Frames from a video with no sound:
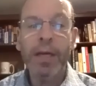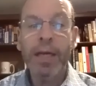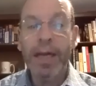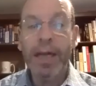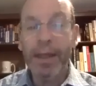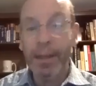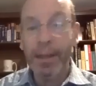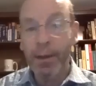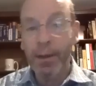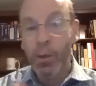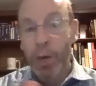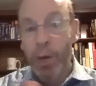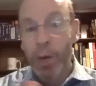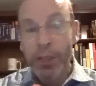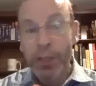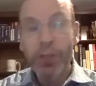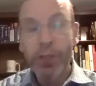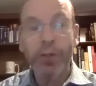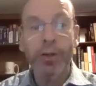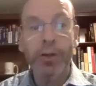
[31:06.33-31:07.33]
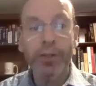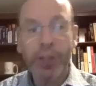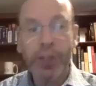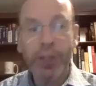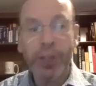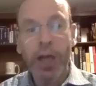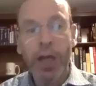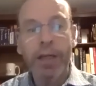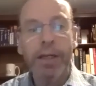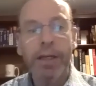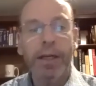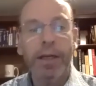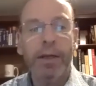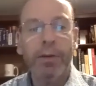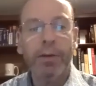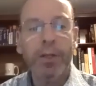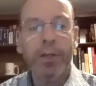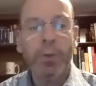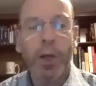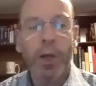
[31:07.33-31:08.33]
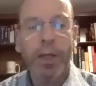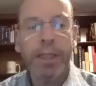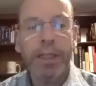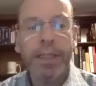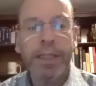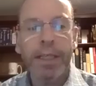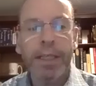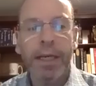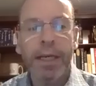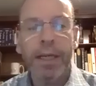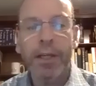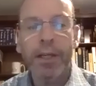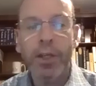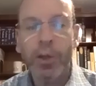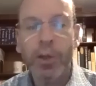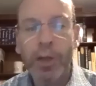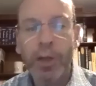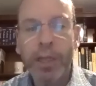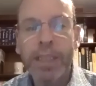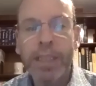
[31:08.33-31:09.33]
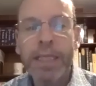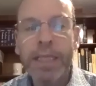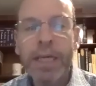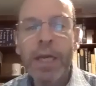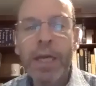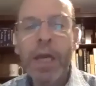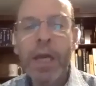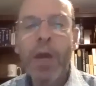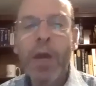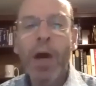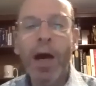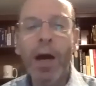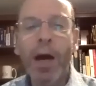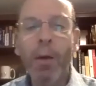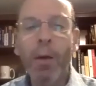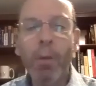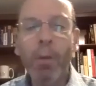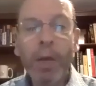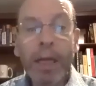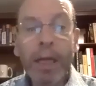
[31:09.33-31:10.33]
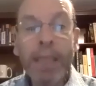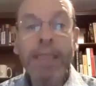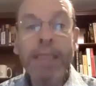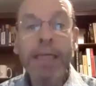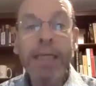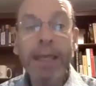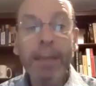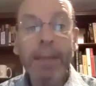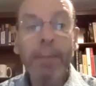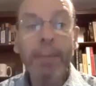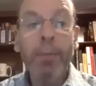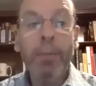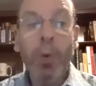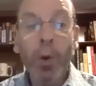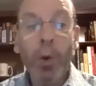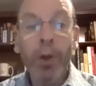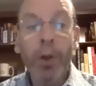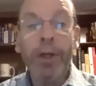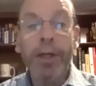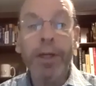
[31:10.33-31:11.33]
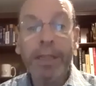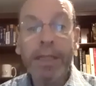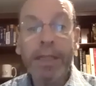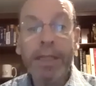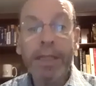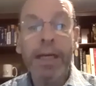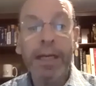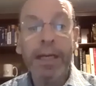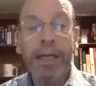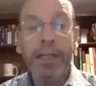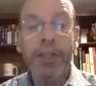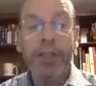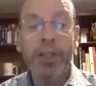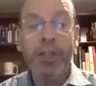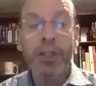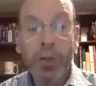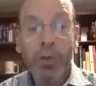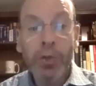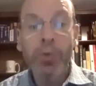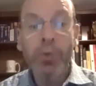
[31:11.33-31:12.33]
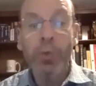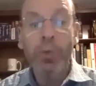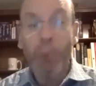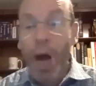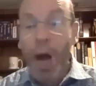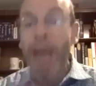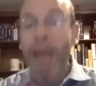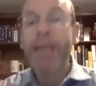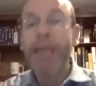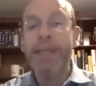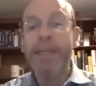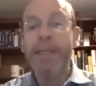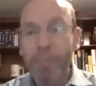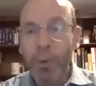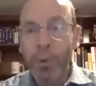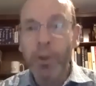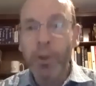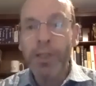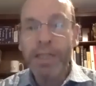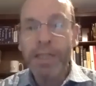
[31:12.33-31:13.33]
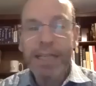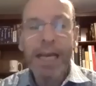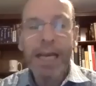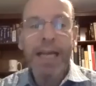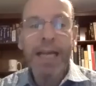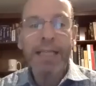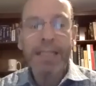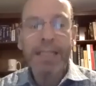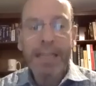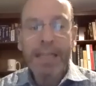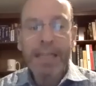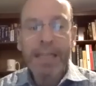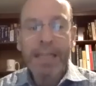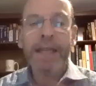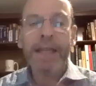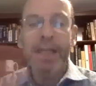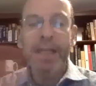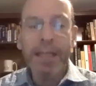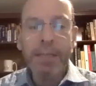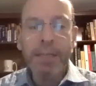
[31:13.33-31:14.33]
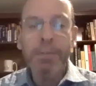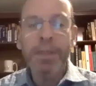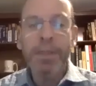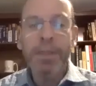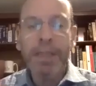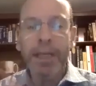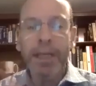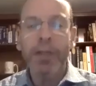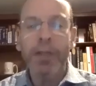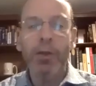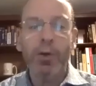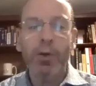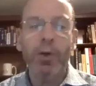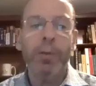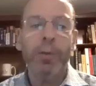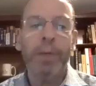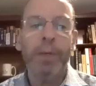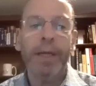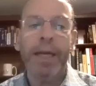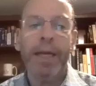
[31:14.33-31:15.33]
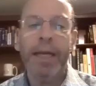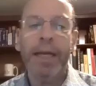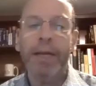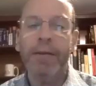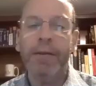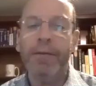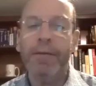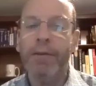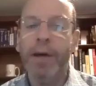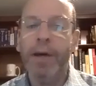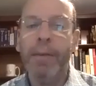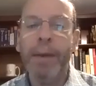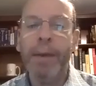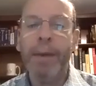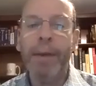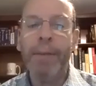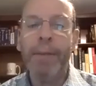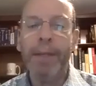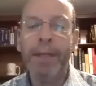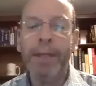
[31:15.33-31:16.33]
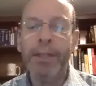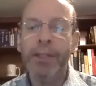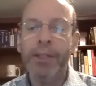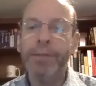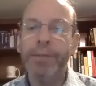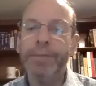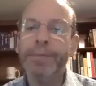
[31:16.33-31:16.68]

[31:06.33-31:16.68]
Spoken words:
And the questioner, Sean Griswold, is curious, is it important why is it important to test this particular urban Native population?